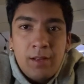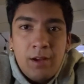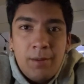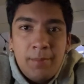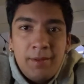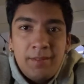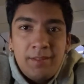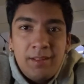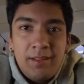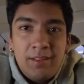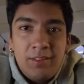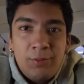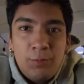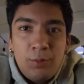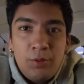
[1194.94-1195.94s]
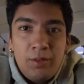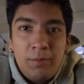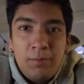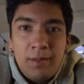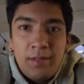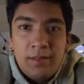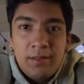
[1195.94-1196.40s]
how many decades
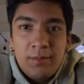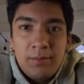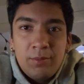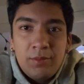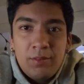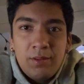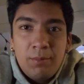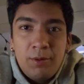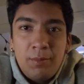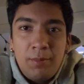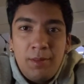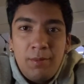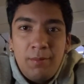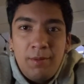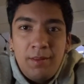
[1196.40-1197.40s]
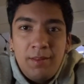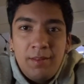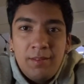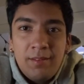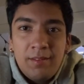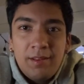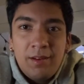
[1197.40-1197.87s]
pulling victims. Summer maybe?
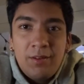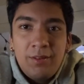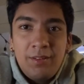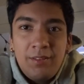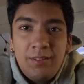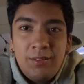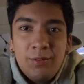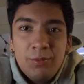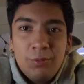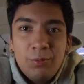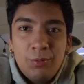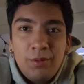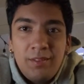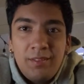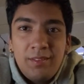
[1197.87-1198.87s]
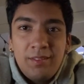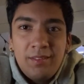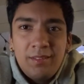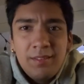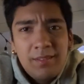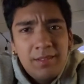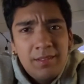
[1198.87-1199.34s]
Town needs to risk
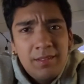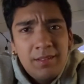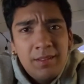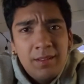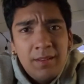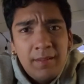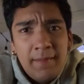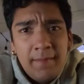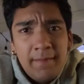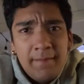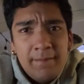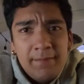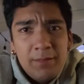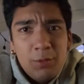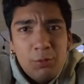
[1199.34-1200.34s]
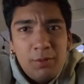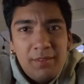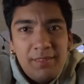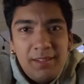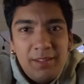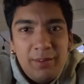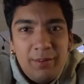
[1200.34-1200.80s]
the
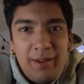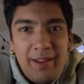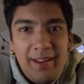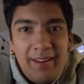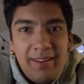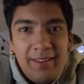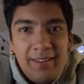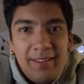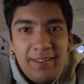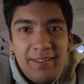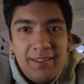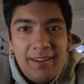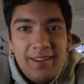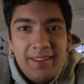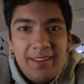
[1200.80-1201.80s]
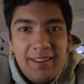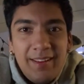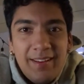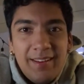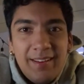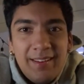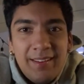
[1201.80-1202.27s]
wristing you had? Oh
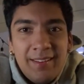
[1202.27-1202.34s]
yeah.